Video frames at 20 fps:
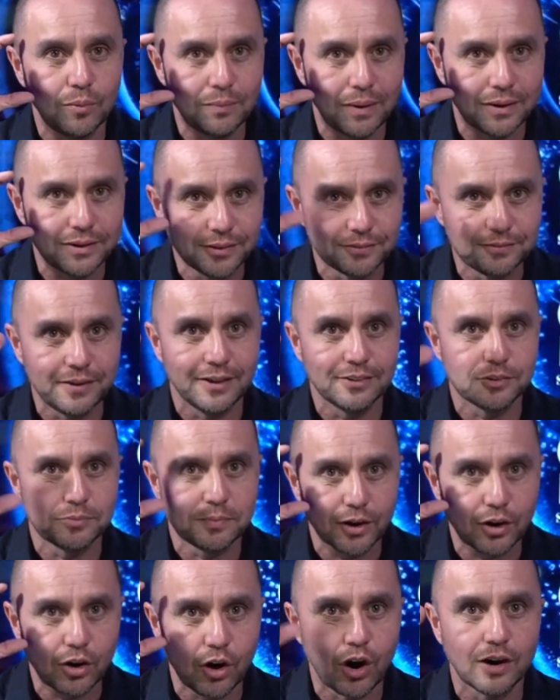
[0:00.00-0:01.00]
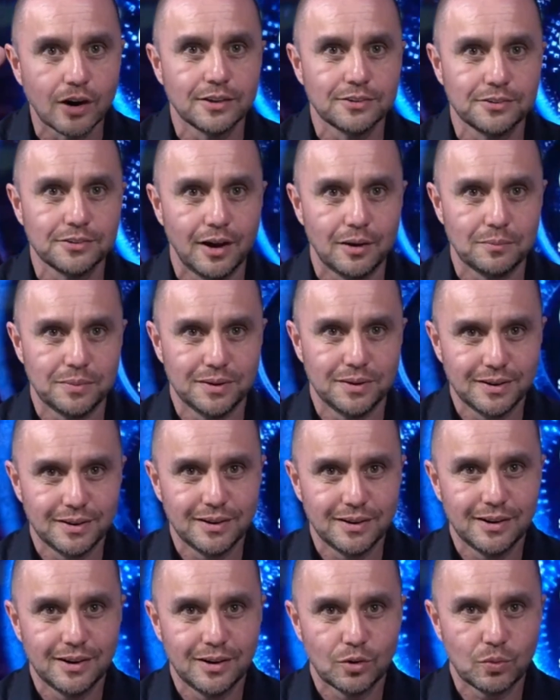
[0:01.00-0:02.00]
My defense, my guard is up
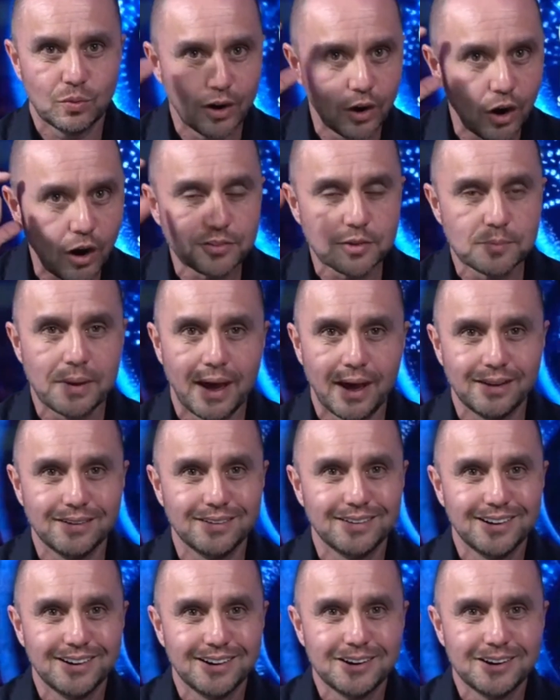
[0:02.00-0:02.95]
right off the mm-hmm. bat.